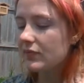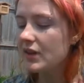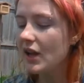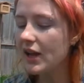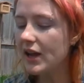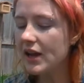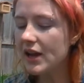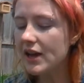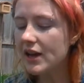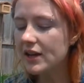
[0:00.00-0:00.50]

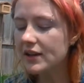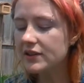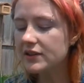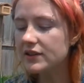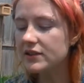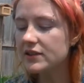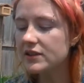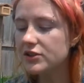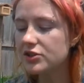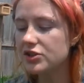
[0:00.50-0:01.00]
And
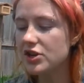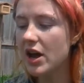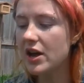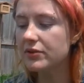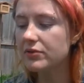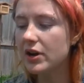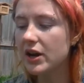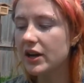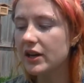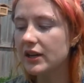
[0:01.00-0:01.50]
this
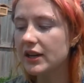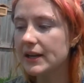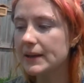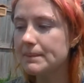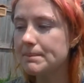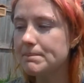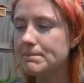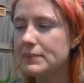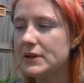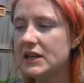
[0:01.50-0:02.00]
genre
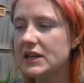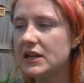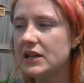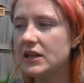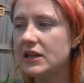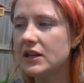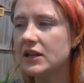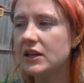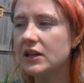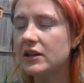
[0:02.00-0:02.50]
can
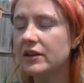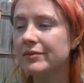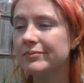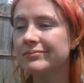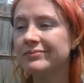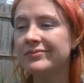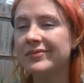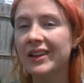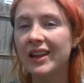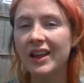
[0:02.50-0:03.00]
be,
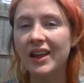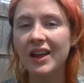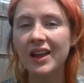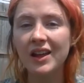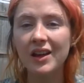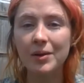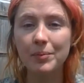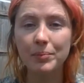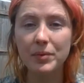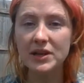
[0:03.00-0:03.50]

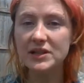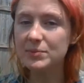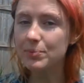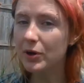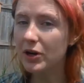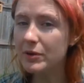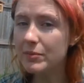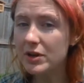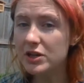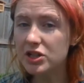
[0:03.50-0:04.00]
it's
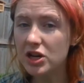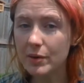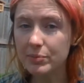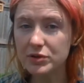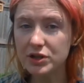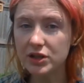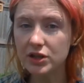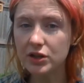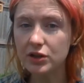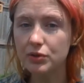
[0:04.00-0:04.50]
pretty much up
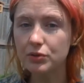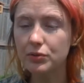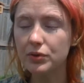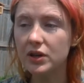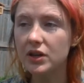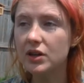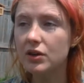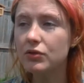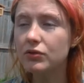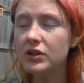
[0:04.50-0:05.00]
to you.
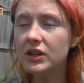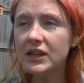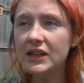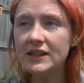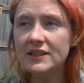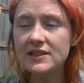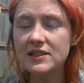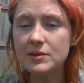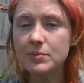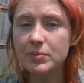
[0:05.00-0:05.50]
It only
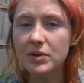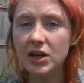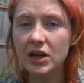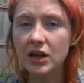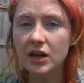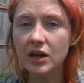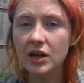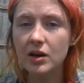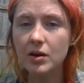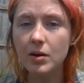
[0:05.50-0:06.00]
needs to
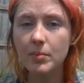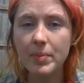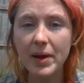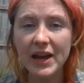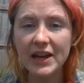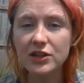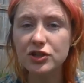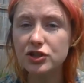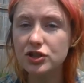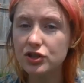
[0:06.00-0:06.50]
be a
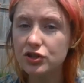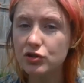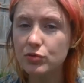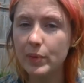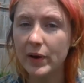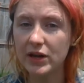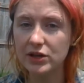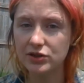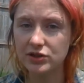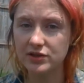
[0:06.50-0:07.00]
page to 2
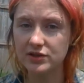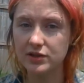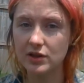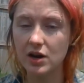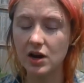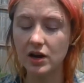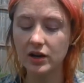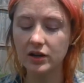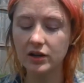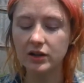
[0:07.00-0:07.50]
pages
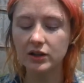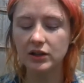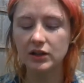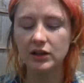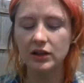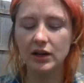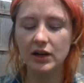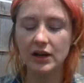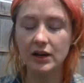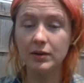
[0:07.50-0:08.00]
long,
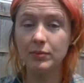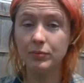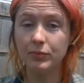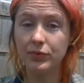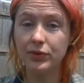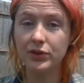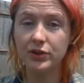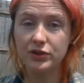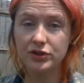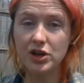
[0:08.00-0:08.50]

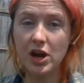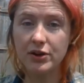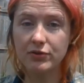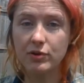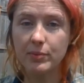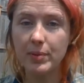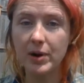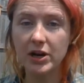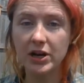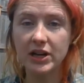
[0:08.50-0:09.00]
the genre
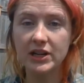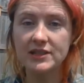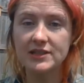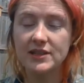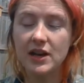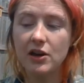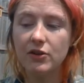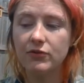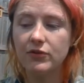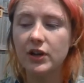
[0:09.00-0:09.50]
part
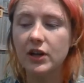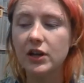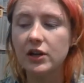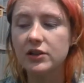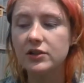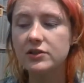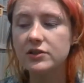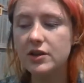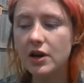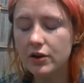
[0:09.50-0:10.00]
itself.
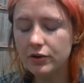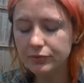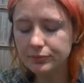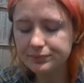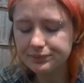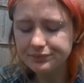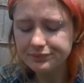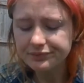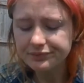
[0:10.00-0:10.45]
So